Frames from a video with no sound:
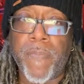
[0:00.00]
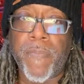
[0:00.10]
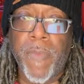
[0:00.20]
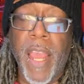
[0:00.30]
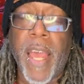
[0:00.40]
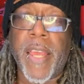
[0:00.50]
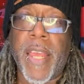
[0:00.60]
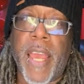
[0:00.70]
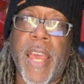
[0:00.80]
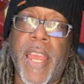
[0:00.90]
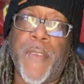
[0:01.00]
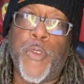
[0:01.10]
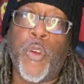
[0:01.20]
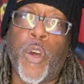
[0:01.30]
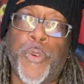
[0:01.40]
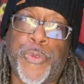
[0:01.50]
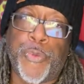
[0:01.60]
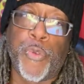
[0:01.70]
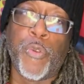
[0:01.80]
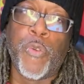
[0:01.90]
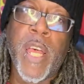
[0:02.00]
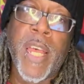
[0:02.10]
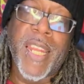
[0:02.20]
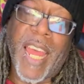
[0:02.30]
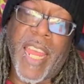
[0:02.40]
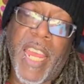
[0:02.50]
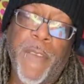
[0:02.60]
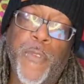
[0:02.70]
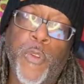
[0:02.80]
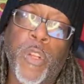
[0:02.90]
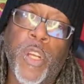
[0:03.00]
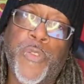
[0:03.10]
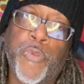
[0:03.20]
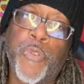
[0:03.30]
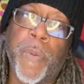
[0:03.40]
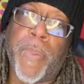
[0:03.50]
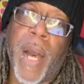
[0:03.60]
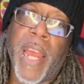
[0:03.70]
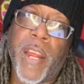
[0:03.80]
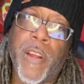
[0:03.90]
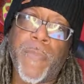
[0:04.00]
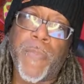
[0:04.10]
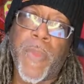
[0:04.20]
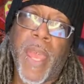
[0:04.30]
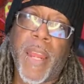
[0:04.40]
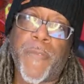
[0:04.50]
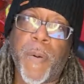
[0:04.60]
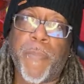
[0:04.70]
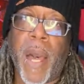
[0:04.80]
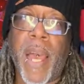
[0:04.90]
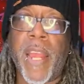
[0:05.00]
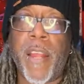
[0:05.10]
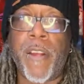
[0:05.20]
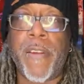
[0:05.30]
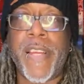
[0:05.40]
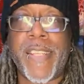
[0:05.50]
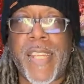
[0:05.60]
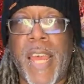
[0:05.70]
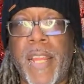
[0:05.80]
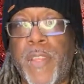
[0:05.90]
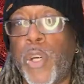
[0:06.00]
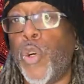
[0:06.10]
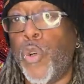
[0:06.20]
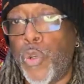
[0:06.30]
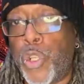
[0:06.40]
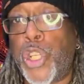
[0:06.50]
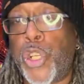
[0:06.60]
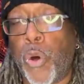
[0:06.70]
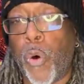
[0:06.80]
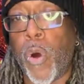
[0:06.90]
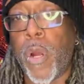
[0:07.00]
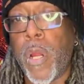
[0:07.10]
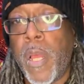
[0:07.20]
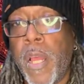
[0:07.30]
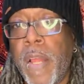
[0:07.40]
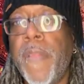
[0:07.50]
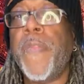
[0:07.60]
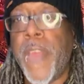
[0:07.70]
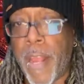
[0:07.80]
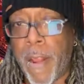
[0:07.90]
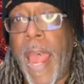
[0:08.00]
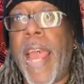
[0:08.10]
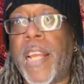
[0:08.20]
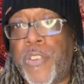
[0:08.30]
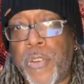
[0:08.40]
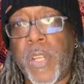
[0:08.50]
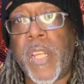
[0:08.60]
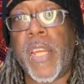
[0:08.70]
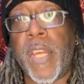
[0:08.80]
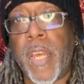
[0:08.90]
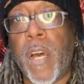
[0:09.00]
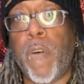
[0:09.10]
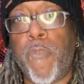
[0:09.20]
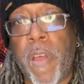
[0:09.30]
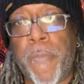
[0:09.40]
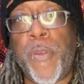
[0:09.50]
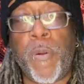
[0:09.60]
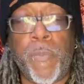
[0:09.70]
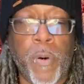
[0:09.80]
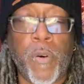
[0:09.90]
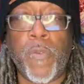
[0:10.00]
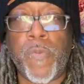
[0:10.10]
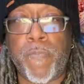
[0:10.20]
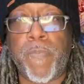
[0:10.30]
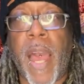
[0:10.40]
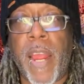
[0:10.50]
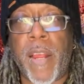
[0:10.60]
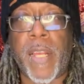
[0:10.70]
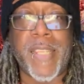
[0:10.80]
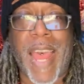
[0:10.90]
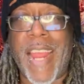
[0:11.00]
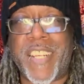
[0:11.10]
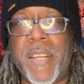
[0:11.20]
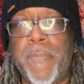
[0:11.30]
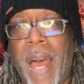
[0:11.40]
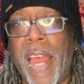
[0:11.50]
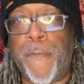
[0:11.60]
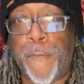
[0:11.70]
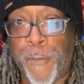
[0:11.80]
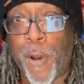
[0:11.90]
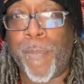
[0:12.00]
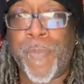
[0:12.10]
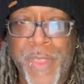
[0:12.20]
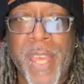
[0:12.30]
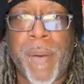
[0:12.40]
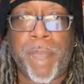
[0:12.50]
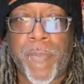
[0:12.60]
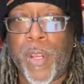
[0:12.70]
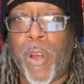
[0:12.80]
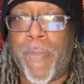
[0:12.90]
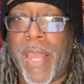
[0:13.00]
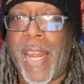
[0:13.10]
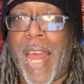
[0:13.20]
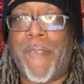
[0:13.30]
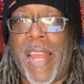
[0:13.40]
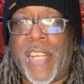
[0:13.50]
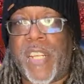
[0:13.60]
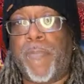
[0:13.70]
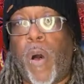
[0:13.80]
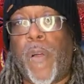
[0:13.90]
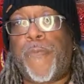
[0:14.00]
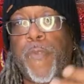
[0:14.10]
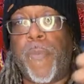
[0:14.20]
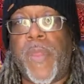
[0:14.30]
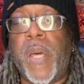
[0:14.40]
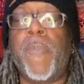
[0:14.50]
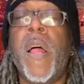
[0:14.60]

Yeah, yeah. If you go through, like, if you look through the buyer, and if the buyer is like the Oud store, they're actually a reputable buyer because I actually buy from them. You know what I mean? I've actually bought from them.